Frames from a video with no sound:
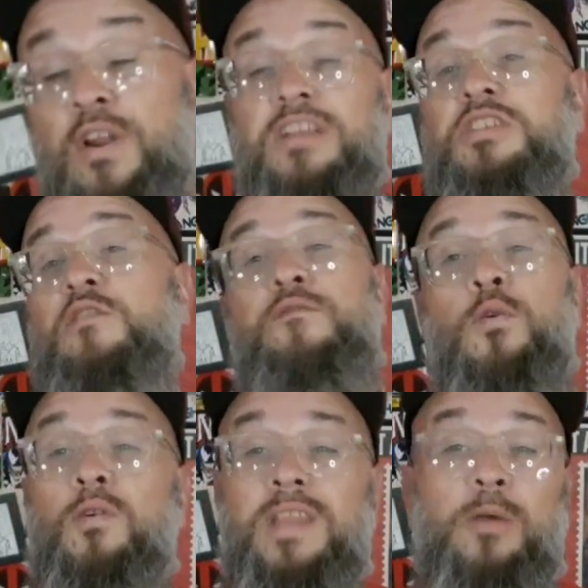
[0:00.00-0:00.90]
issue
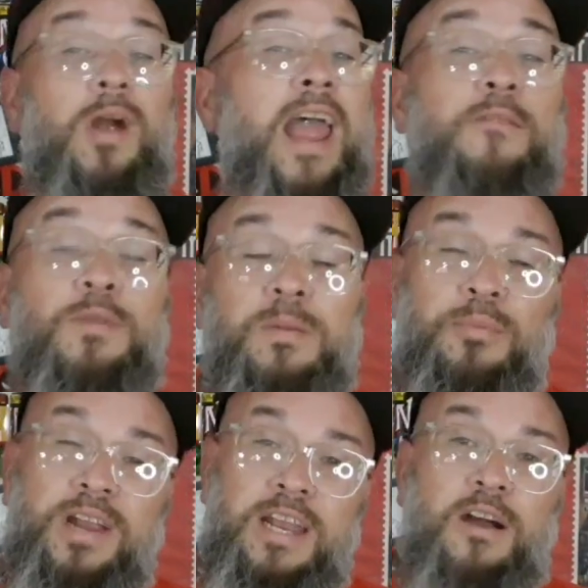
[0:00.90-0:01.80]
4, they were able to
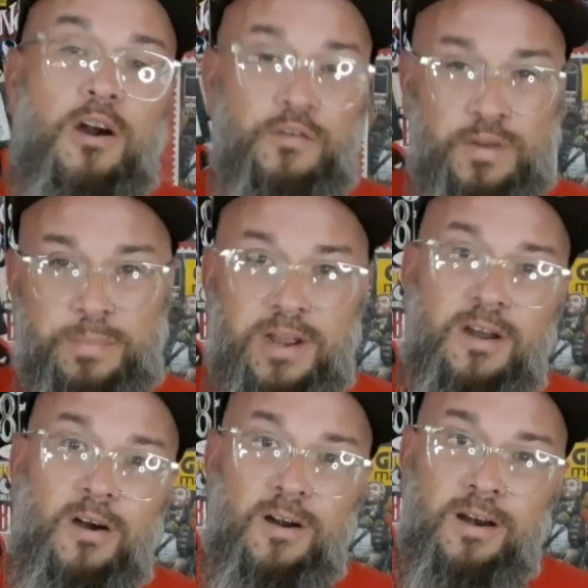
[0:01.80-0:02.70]
bring in Harvey
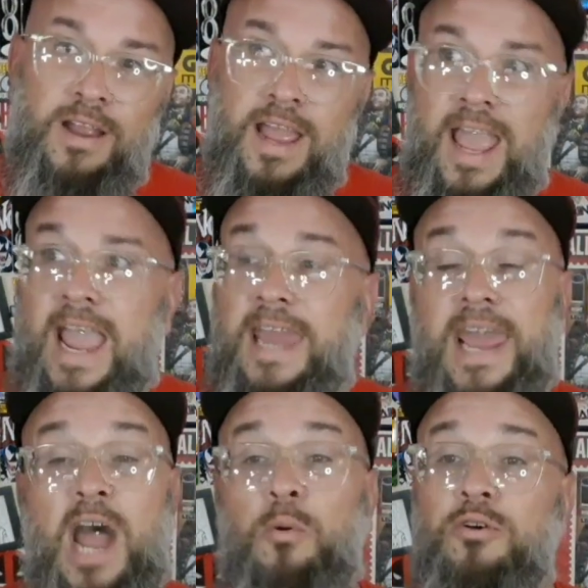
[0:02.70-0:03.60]
Pekar, and
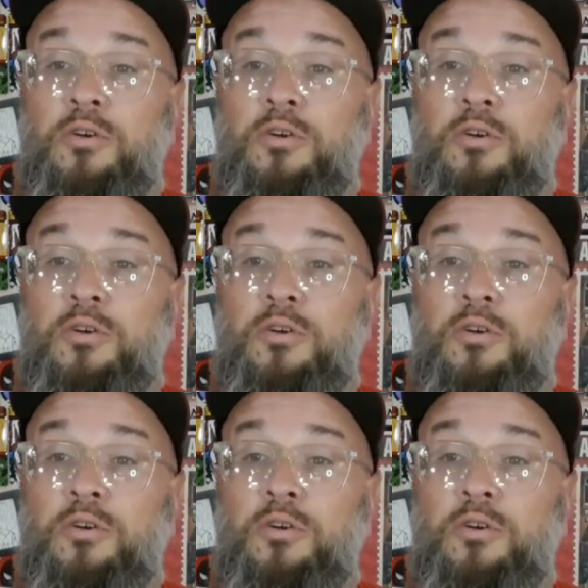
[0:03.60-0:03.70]
Howard